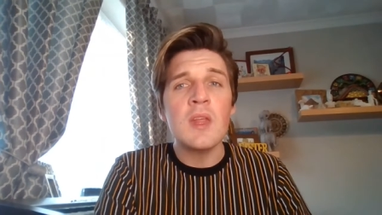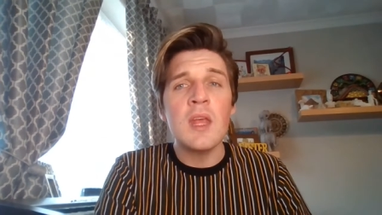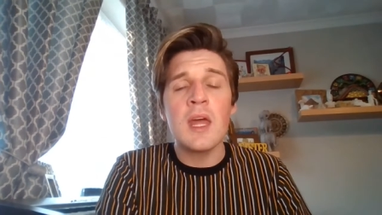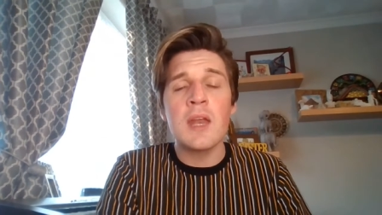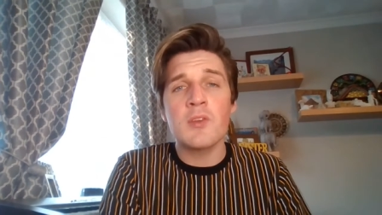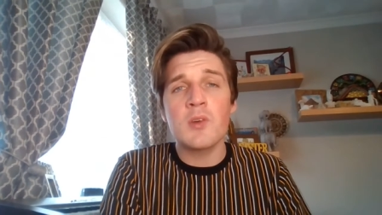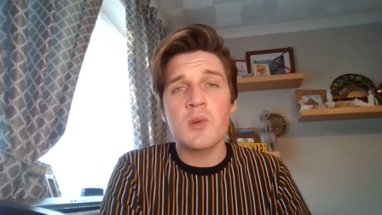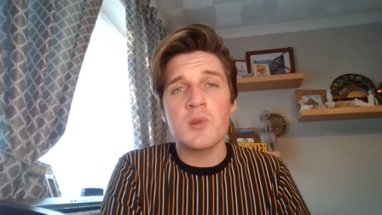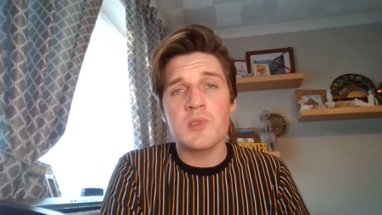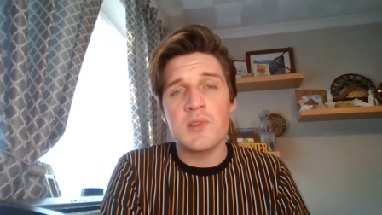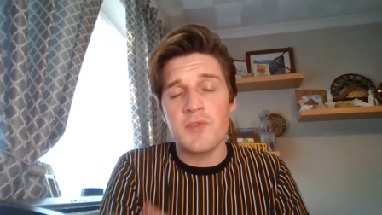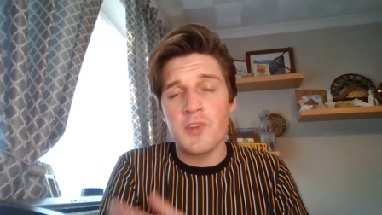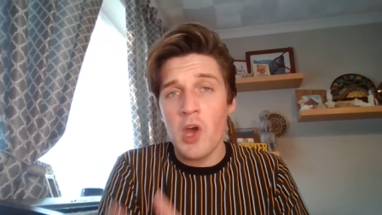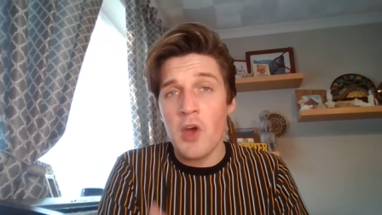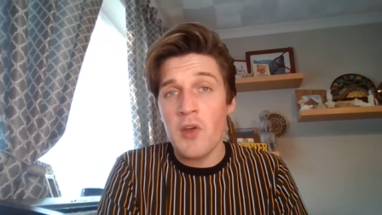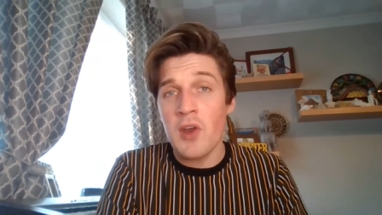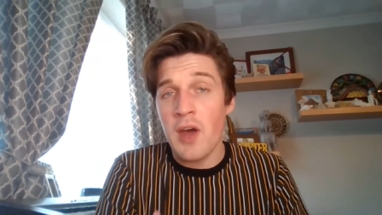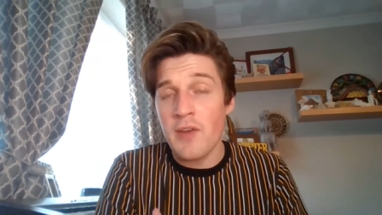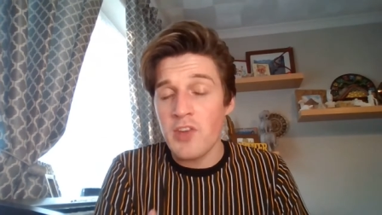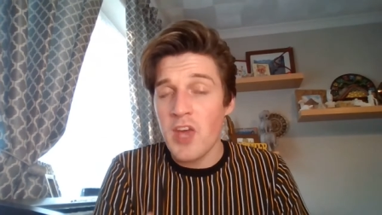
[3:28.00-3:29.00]
And of course, if you're
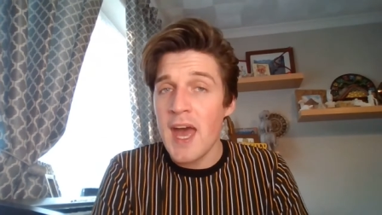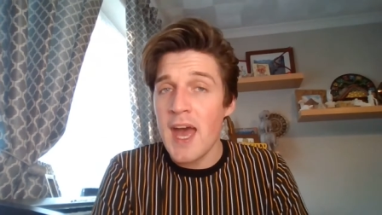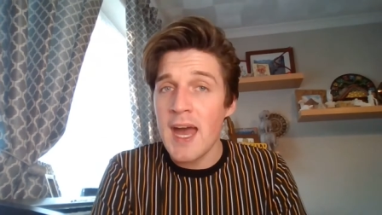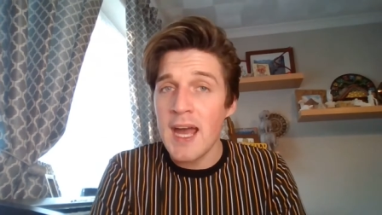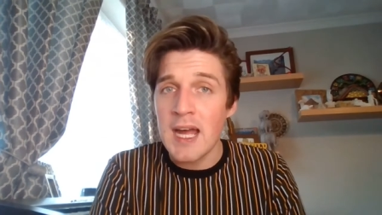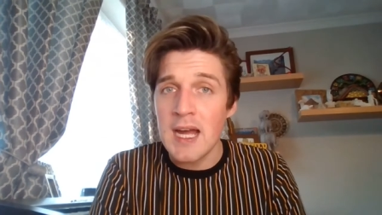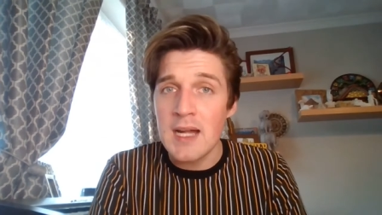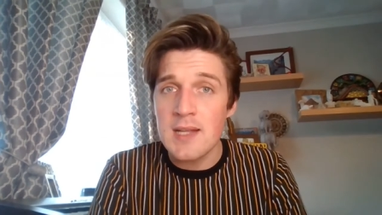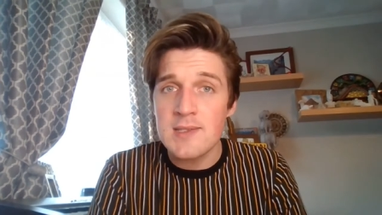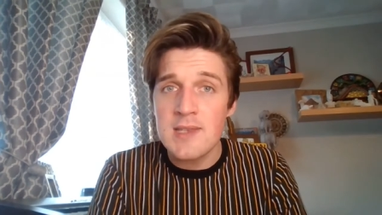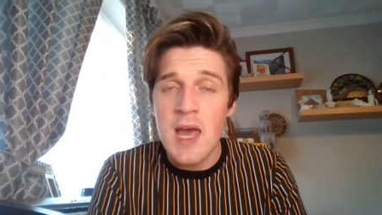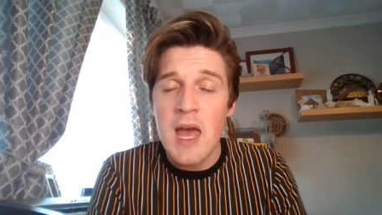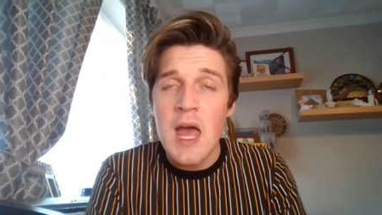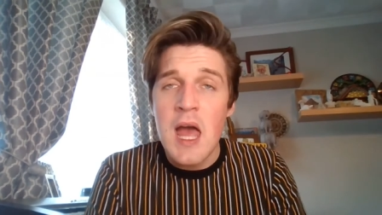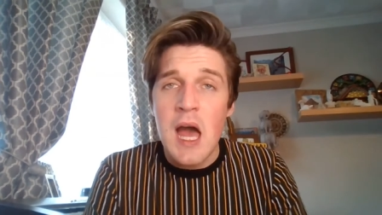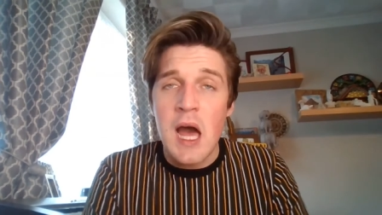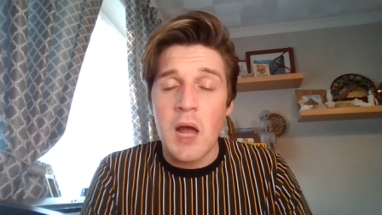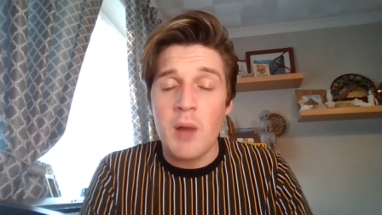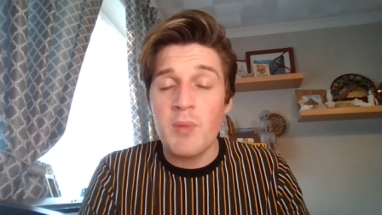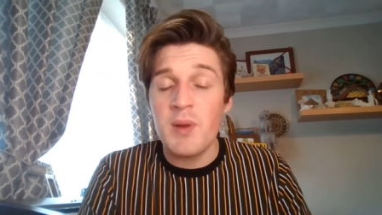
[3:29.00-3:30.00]
going to have your haircuts,
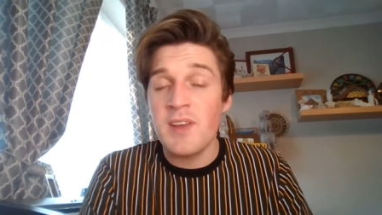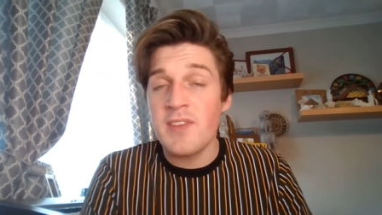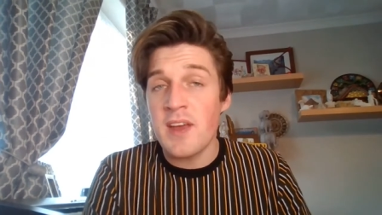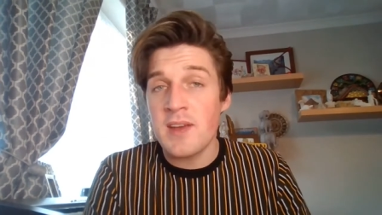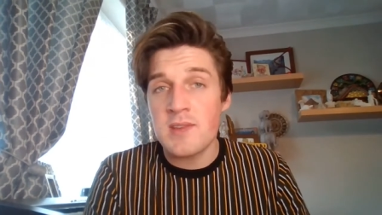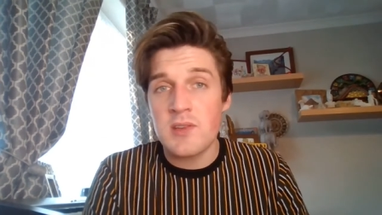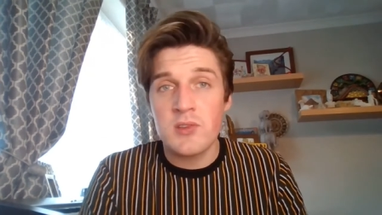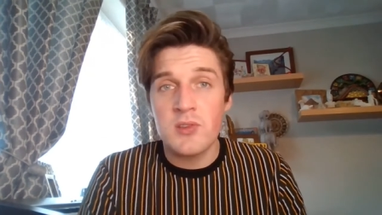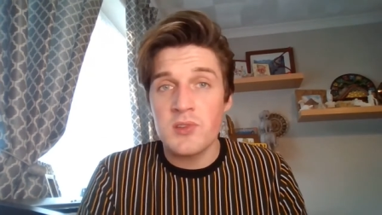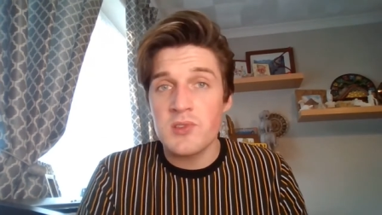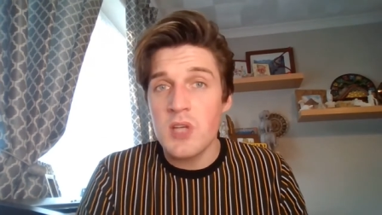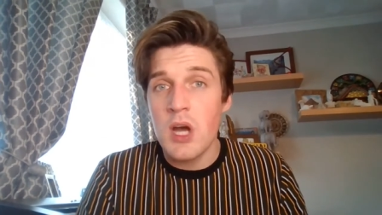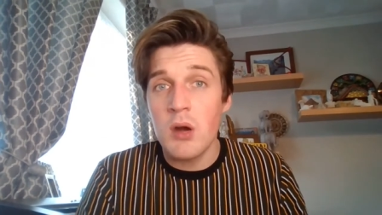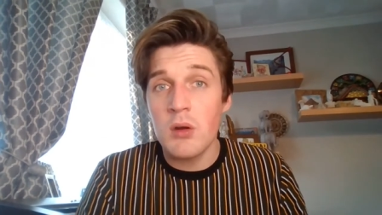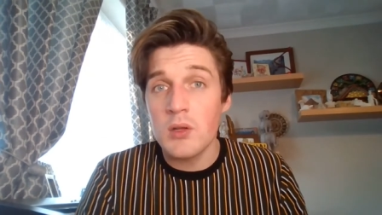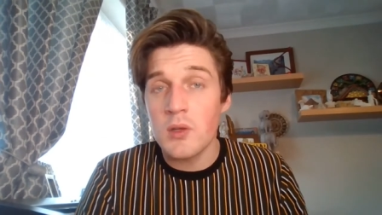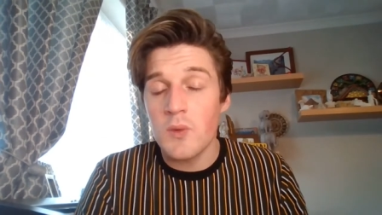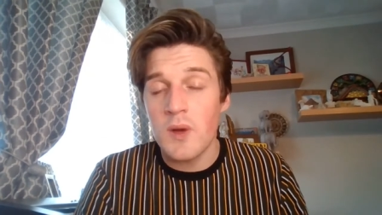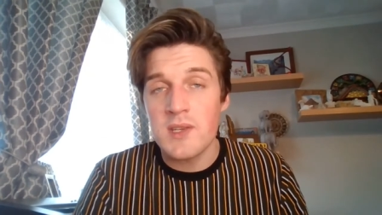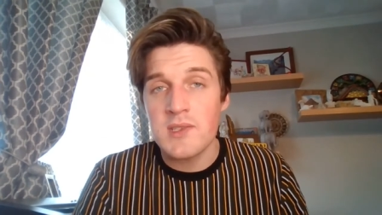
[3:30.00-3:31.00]
I believe that's across the
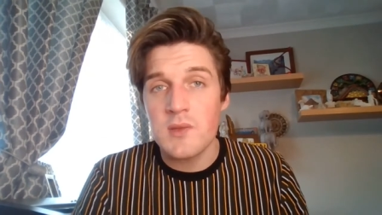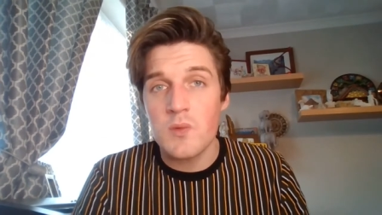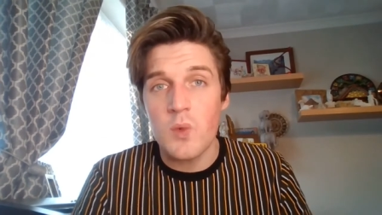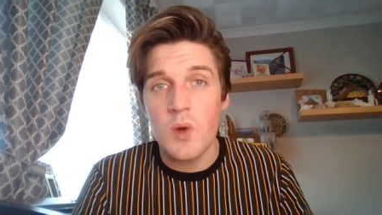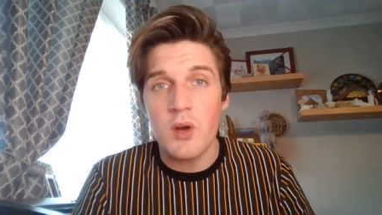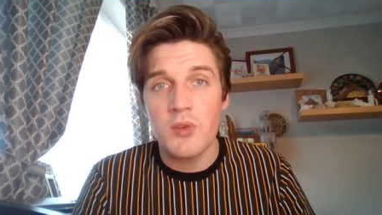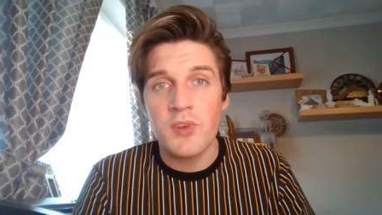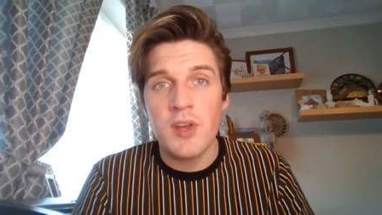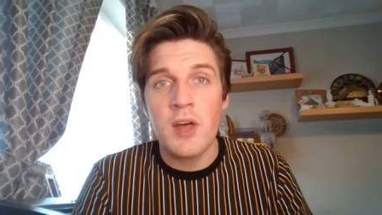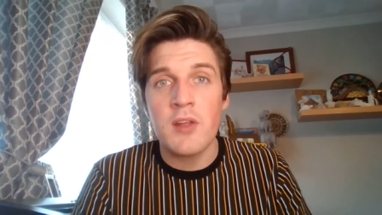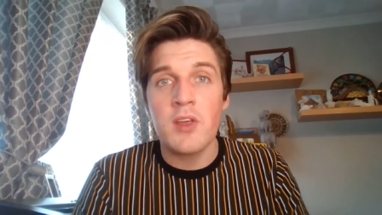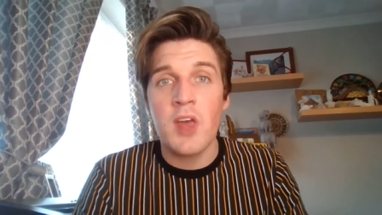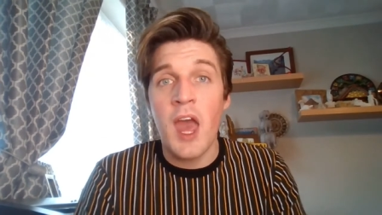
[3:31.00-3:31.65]
whole of the Western world now,